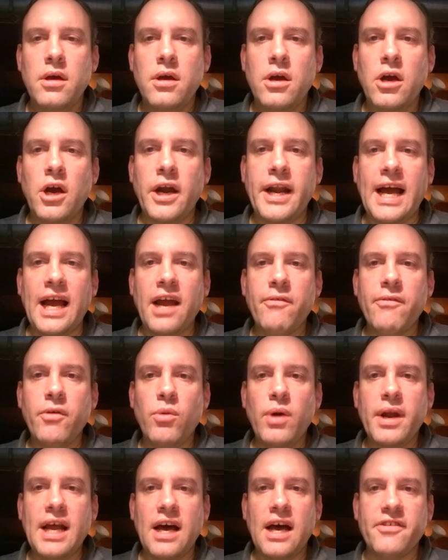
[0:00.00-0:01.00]
Alright, hi
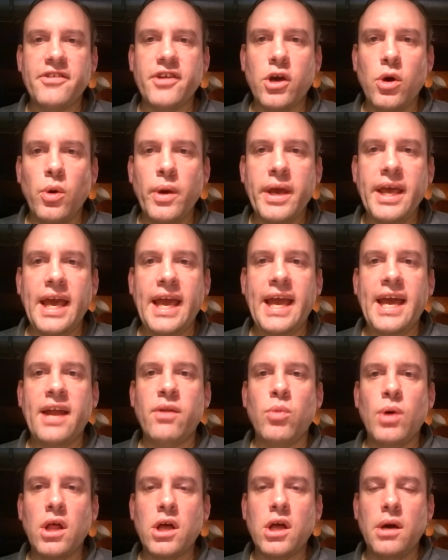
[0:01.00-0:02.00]
everyone, how's it going? And
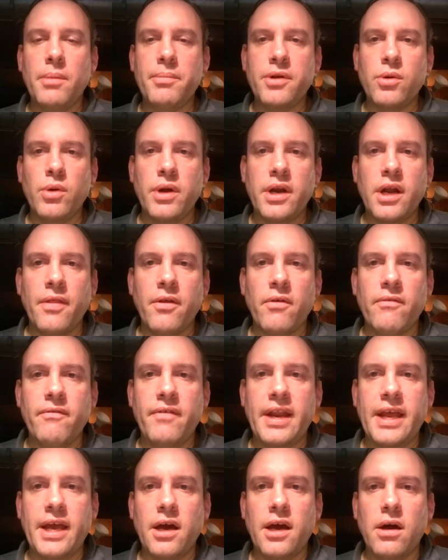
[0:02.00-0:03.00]
welcome to another
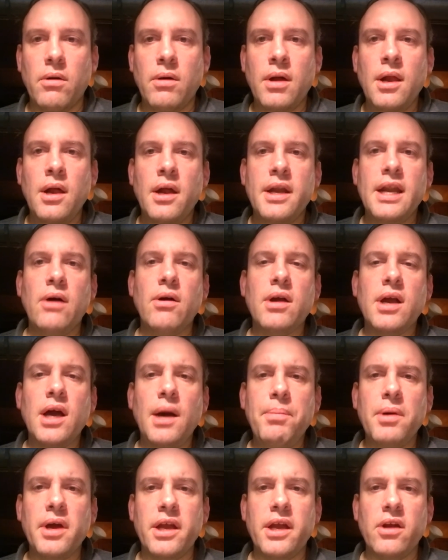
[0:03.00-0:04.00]
video. Now, a
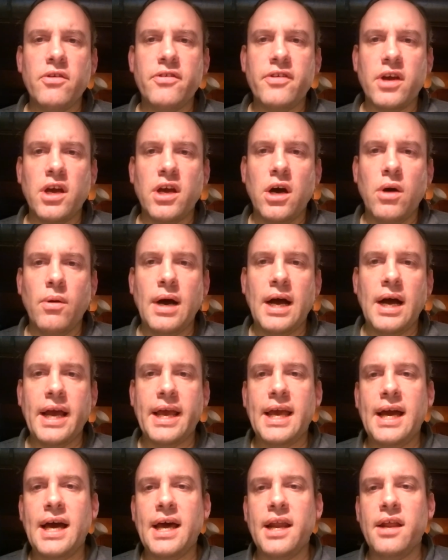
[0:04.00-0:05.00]
couple years ago, I
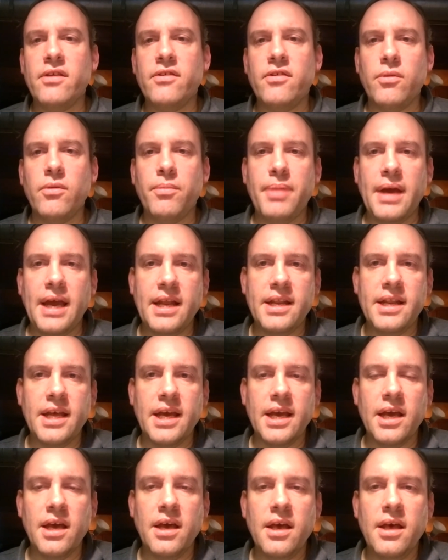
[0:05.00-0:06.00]
got into
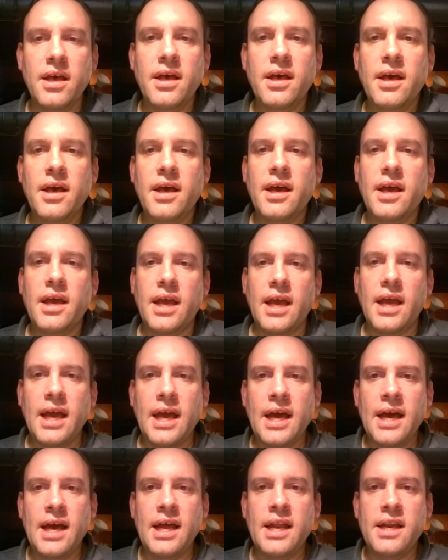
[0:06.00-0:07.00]
painting,
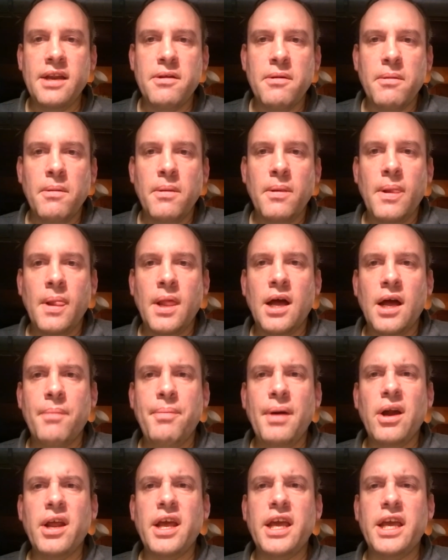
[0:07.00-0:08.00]
and
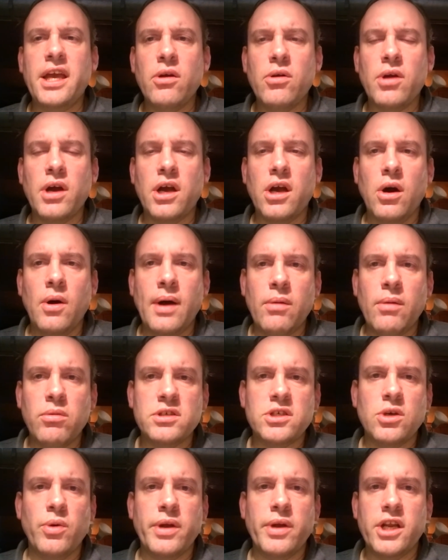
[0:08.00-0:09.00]
about a year ago, I
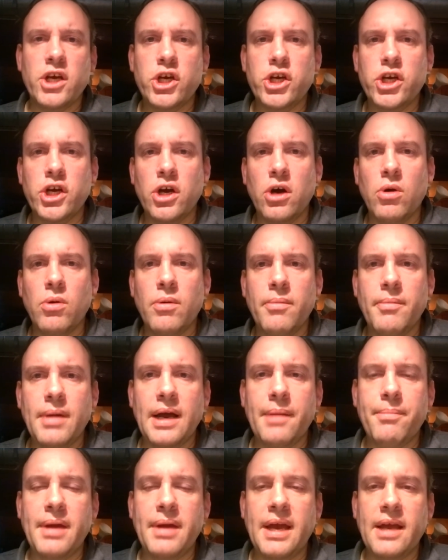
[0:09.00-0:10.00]
was going to show
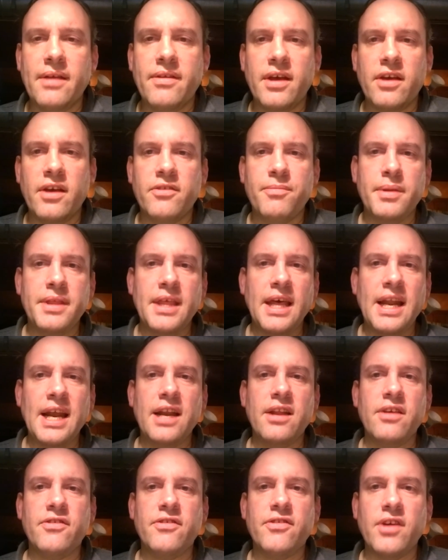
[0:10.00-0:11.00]
my paintings, but then I
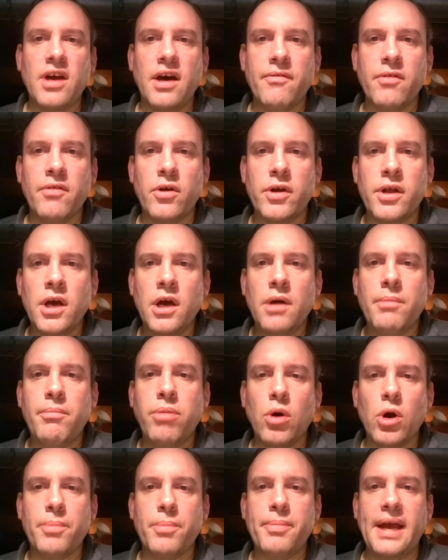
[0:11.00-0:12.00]
discovered
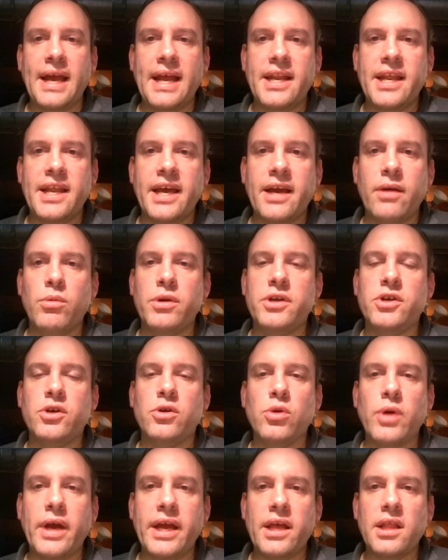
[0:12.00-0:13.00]
pour painting, which
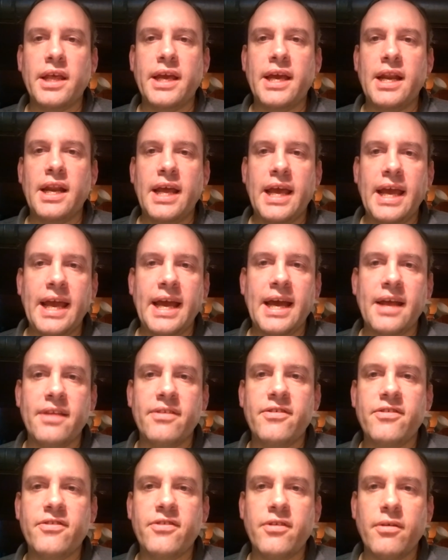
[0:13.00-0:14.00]
greatly
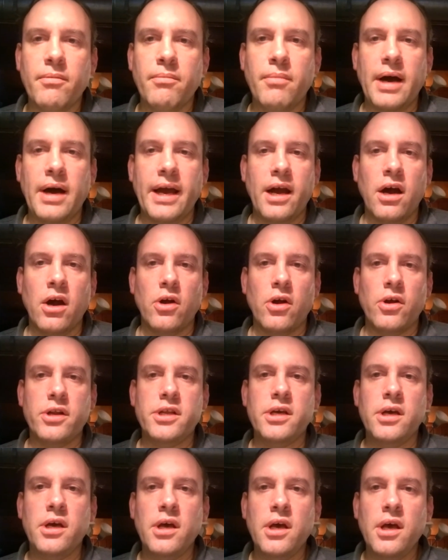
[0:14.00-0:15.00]
enhanced my art.